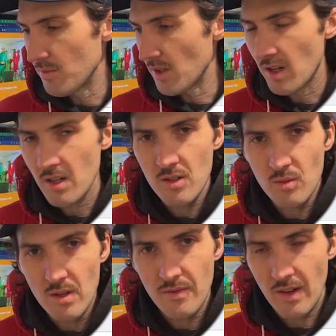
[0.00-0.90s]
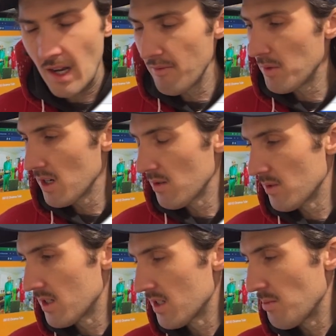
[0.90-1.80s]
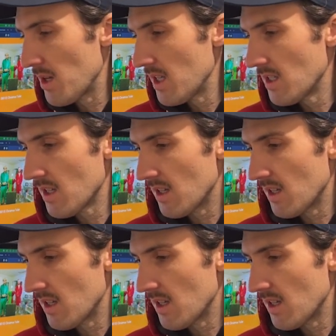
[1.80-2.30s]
125 mark, which is amazing.